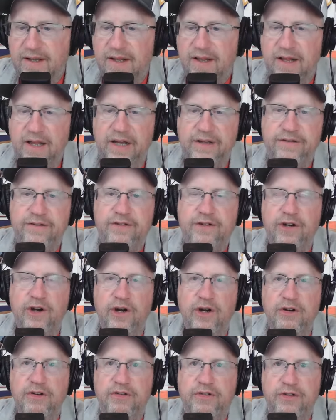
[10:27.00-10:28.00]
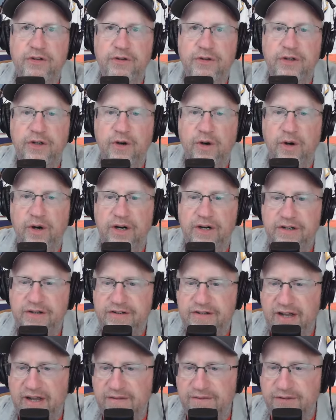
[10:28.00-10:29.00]
Let's turn to your
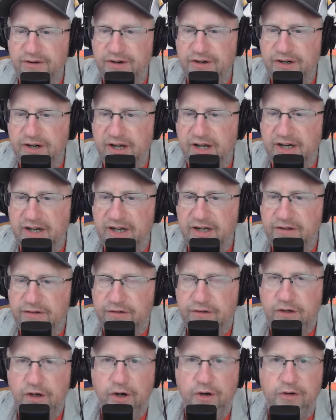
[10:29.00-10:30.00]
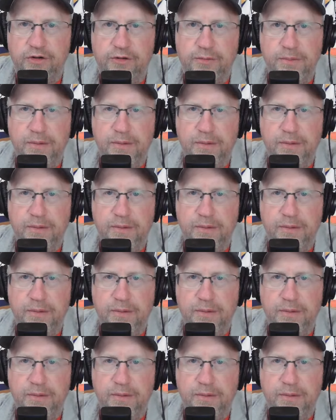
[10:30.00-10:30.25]
Denver Nuggets, Coach